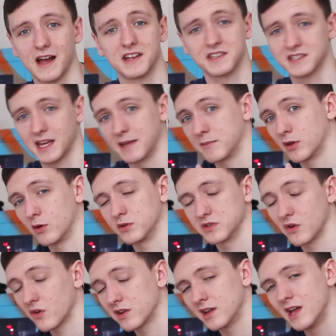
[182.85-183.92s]
as time goes
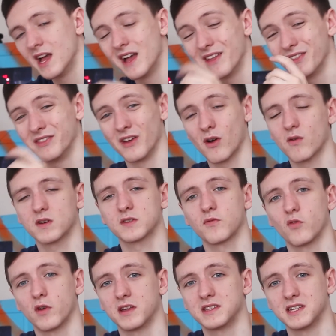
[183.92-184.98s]
on, then the
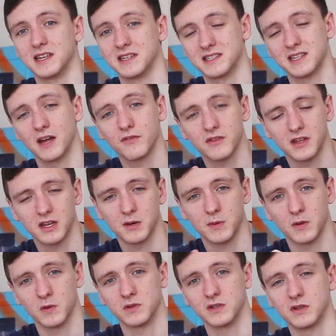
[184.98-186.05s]
RX480 is definitely going to
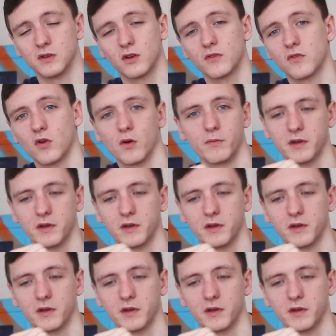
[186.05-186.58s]
be one to look for,